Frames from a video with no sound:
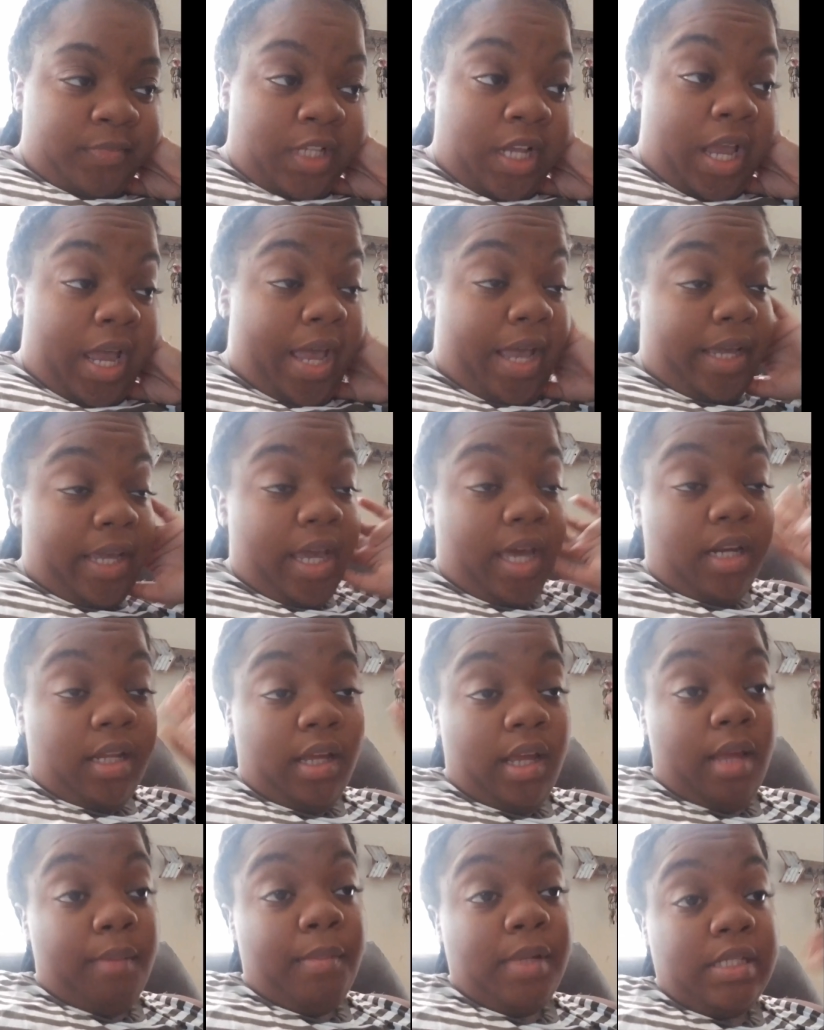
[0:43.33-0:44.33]
I kind of
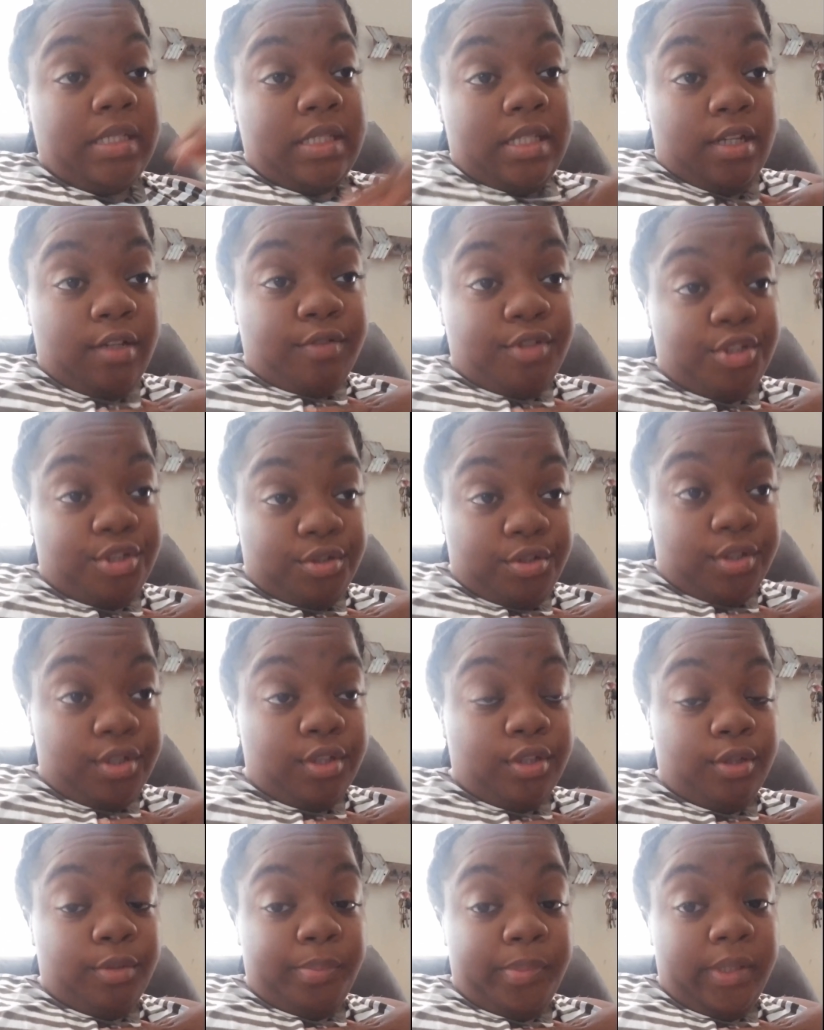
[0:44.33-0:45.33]
had myself shook a
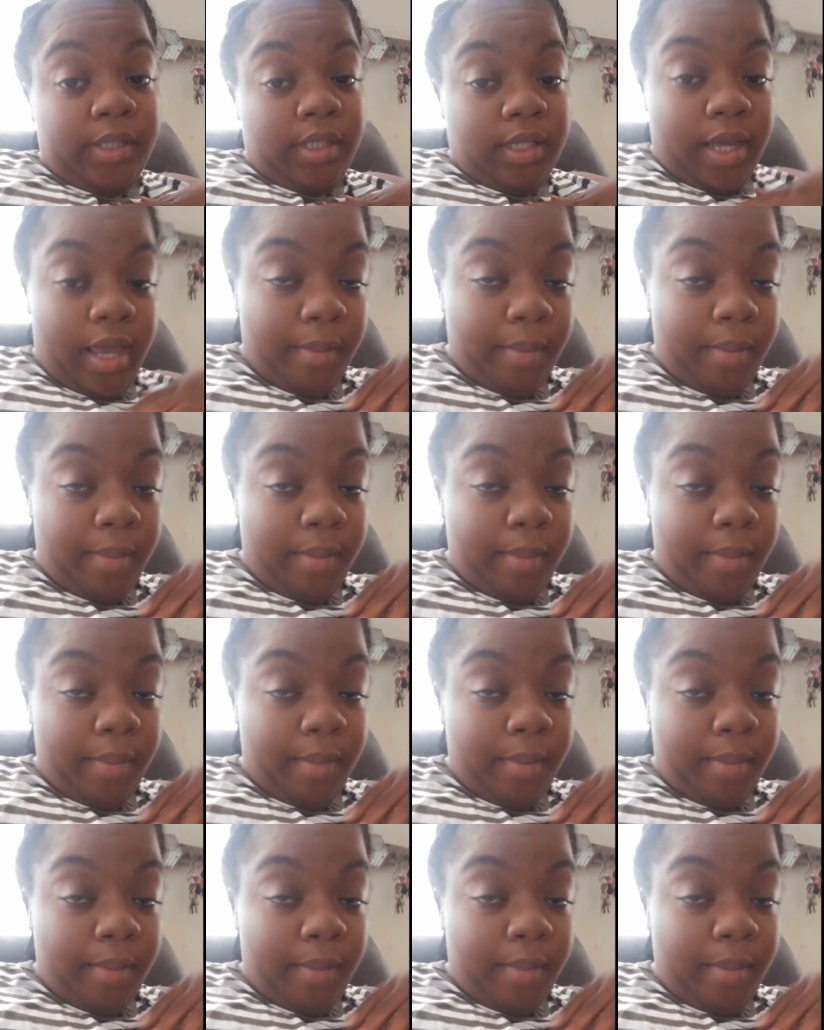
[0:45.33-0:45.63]
little bit.